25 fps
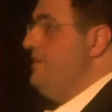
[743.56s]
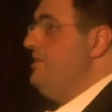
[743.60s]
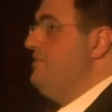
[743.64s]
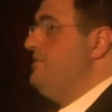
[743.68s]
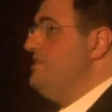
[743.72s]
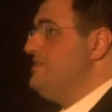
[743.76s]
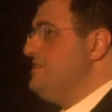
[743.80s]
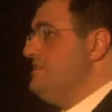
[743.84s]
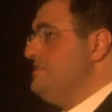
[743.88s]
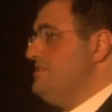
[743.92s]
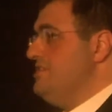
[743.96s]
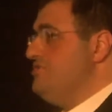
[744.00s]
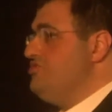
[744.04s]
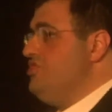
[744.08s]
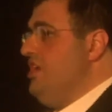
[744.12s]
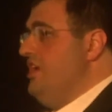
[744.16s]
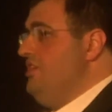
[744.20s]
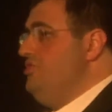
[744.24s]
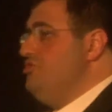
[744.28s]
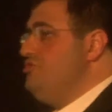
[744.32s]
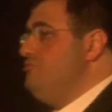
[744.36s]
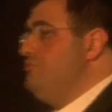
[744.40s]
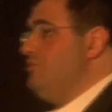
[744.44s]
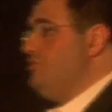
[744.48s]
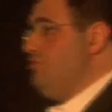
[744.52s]
This is a
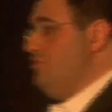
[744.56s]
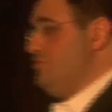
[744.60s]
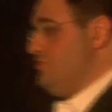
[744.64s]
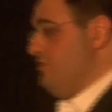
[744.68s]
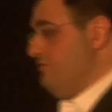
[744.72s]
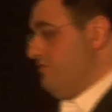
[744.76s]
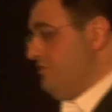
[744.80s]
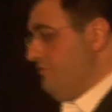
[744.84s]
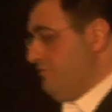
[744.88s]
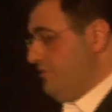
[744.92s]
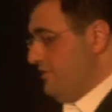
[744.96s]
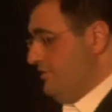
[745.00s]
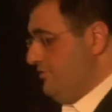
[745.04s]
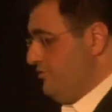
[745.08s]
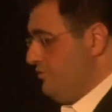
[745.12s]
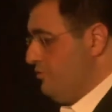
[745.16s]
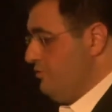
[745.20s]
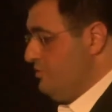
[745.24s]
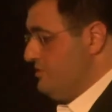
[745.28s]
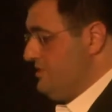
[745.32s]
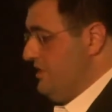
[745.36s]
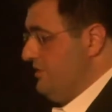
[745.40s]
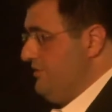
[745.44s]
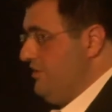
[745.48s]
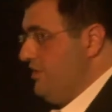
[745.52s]
challenge because of different
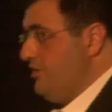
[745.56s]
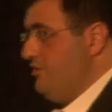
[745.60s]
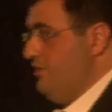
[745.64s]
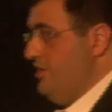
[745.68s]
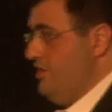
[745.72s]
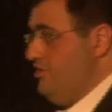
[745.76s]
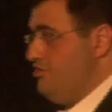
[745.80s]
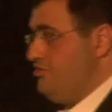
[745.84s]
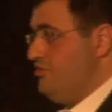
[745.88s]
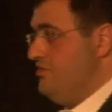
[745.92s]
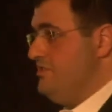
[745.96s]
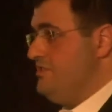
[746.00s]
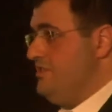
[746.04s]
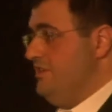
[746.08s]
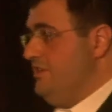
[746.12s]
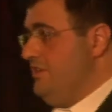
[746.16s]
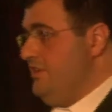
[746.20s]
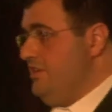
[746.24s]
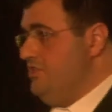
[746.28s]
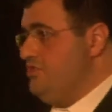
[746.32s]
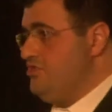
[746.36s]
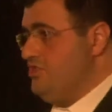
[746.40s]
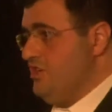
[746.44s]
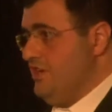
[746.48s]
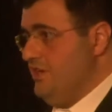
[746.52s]
rules and regulations in
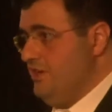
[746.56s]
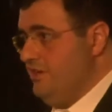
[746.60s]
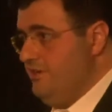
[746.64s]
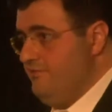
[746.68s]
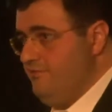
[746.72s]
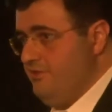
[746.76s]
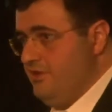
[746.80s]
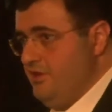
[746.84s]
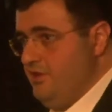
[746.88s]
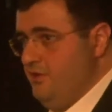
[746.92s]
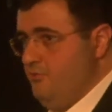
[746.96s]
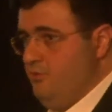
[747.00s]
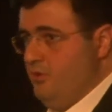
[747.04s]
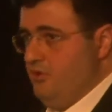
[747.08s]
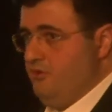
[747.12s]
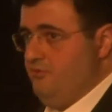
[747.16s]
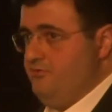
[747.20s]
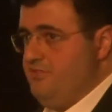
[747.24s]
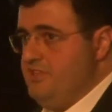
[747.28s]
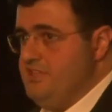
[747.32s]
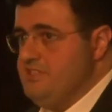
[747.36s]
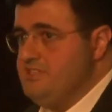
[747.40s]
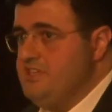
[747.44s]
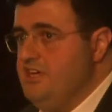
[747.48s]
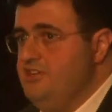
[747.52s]
each and every one of
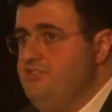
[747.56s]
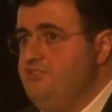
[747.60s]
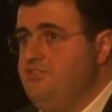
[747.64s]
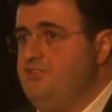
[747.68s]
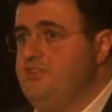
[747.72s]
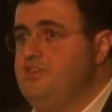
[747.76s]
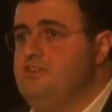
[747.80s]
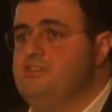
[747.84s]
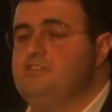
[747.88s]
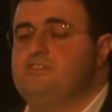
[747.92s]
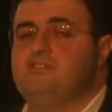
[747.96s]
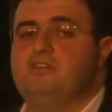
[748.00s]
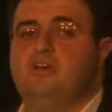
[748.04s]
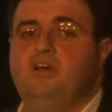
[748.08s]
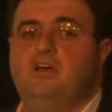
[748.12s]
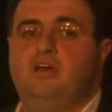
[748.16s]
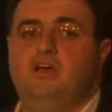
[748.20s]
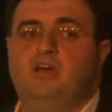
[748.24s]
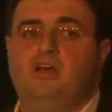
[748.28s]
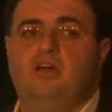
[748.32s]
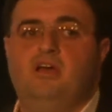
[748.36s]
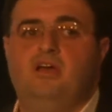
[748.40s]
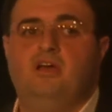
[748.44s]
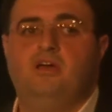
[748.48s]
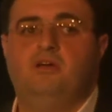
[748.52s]
these countries.
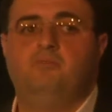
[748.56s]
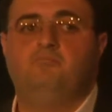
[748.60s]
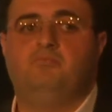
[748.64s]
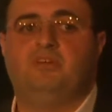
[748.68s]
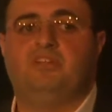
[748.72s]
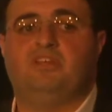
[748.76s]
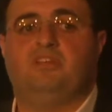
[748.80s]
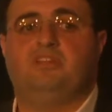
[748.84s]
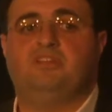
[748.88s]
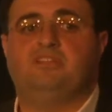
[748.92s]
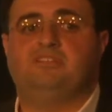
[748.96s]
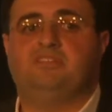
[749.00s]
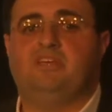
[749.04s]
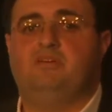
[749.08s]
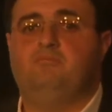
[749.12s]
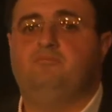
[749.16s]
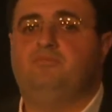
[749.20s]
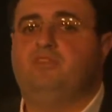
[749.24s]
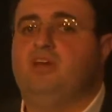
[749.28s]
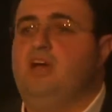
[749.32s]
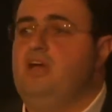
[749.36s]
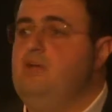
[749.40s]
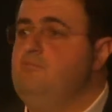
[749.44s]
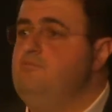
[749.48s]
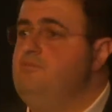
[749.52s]
But at the same
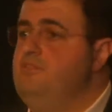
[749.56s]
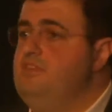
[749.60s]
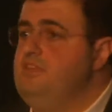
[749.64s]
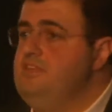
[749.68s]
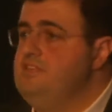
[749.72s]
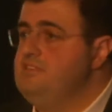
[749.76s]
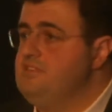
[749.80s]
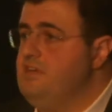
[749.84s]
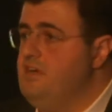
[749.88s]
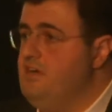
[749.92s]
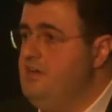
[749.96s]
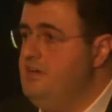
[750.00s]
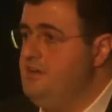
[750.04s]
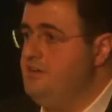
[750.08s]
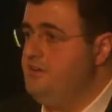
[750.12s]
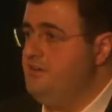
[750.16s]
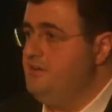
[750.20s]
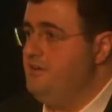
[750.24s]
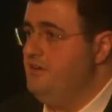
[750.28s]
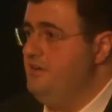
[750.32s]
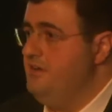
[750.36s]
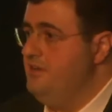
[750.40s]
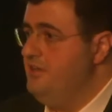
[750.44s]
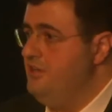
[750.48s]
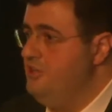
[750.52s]
time, these are
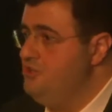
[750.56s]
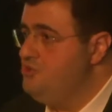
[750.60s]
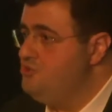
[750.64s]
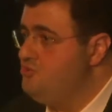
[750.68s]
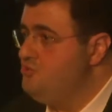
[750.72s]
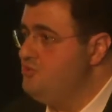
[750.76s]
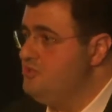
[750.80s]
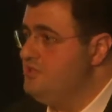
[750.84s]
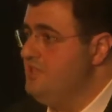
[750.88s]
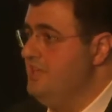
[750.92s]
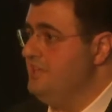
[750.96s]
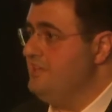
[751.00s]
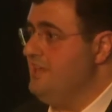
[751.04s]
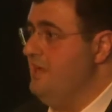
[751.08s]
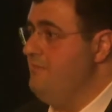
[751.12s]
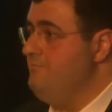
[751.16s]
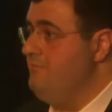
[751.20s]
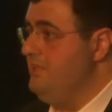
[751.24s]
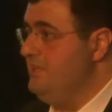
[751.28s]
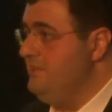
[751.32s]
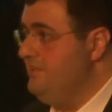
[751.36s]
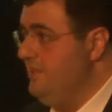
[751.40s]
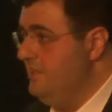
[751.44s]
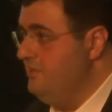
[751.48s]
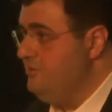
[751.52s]
issues that can
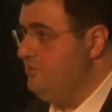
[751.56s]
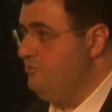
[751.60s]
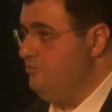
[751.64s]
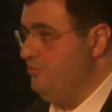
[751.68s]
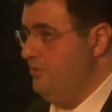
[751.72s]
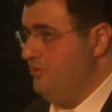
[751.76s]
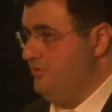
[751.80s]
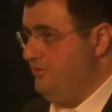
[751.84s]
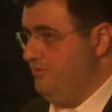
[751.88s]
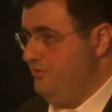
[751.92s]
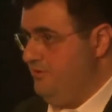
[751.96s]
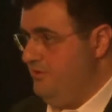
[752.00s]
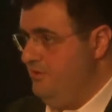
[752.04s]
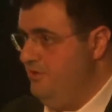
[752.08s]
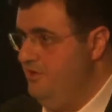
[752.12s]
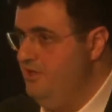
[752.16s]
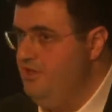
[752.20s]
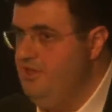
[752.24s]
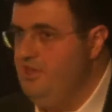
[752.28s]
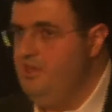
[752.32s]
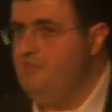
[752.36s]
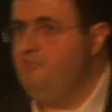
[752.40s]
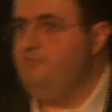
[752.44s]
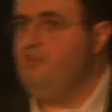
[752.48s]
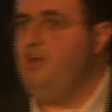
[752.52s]
be dealt with.
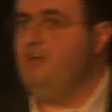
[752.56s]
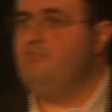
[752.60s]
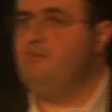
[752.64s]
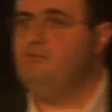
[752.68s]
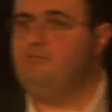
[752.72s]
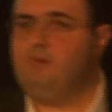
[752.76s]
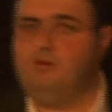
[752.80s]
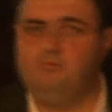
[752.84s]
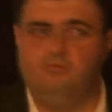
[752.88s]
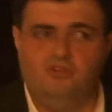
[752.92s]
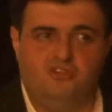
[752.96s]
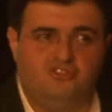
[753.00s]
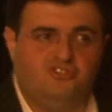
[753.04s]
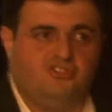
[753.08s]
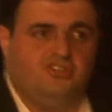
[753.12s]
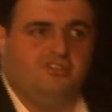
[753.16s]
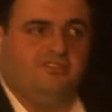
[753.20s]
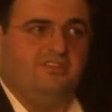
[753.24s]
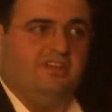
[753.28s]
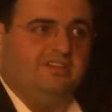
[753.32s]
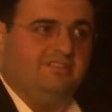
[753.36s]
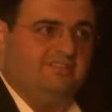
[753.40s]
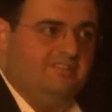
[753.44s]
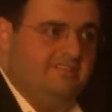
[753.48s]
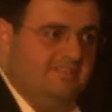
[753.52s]
If you have a publisher
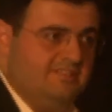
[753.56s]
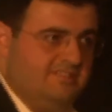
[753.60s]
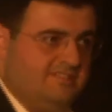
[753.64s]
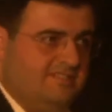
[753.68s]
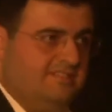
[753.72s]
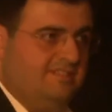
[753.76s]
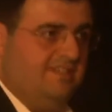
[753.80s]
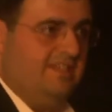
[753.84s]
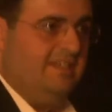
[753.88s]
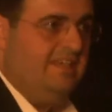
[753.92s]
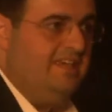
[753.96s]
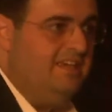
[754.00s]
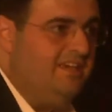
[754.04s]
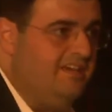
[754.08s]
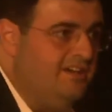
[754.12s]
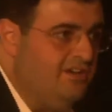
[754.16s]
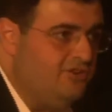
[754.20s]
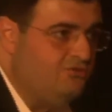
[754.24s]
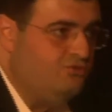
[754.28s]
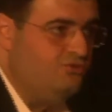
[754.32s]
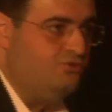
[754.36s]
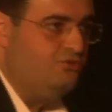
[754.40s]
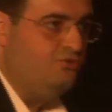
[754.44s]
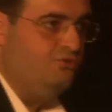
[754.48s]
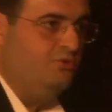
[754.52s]
that is eager
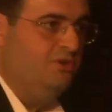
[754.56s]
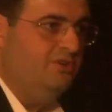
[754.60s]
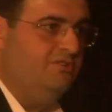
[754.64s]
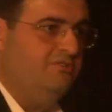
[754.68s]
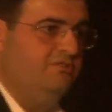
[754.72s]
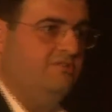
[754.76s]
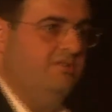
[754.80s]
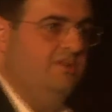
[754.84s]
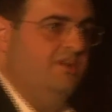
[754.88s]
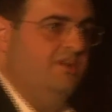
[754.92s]
to do it,